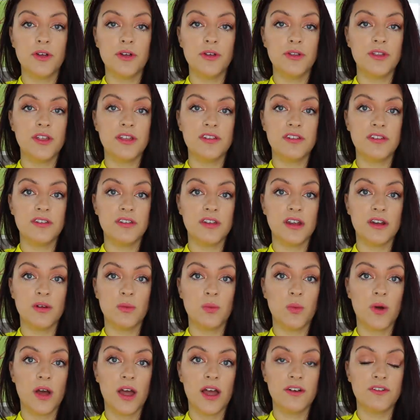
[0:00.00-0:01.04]
who this is going
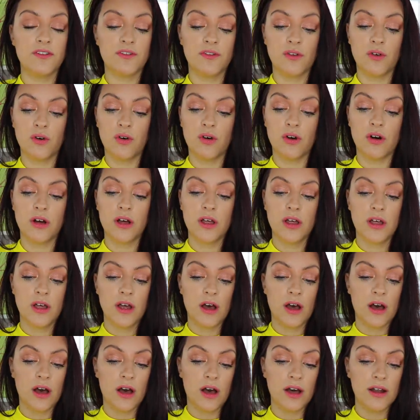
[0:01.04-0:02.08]
to work for
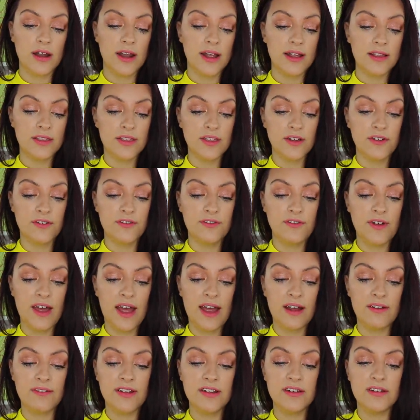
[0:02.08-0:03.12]
are like the
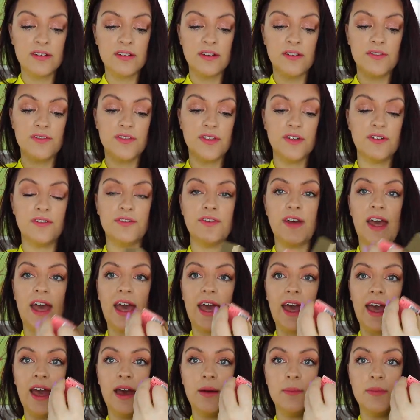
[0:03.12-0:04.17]
fairest of the
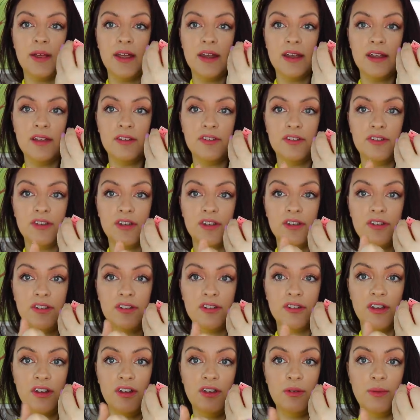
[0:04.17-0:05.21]
fair. I mean, it's
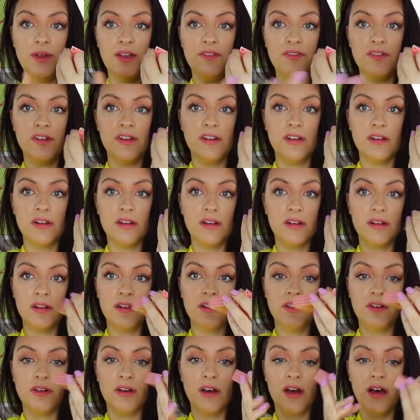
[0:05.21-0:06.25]
just, can you even,
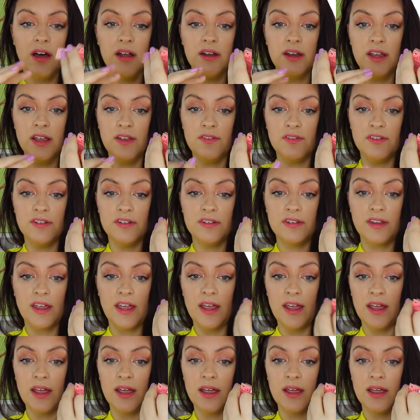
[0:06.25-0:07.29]
you can't even
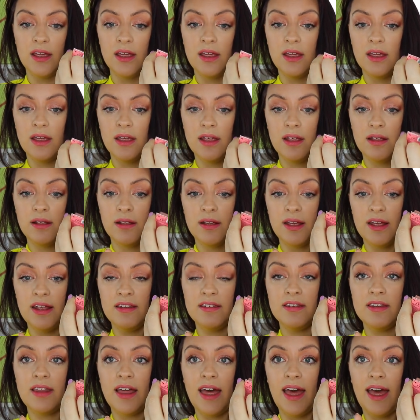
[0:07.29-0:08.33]
see
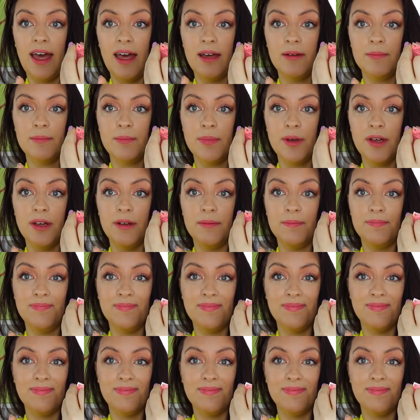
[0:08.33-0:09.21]
it's there, but